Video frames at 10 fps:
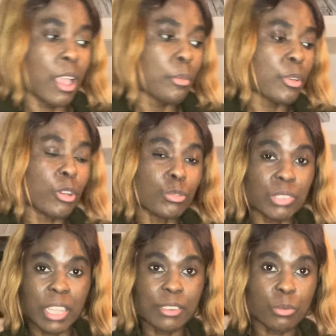Because
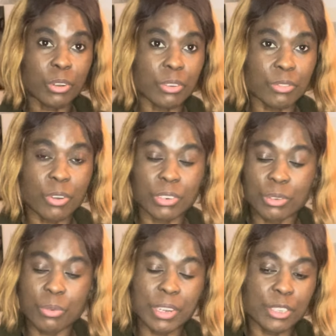without the word of God,
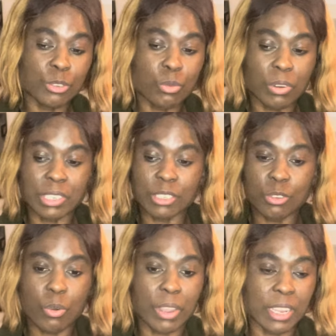the way this world is
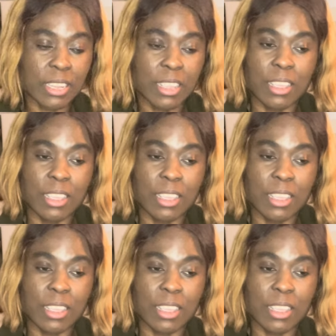going,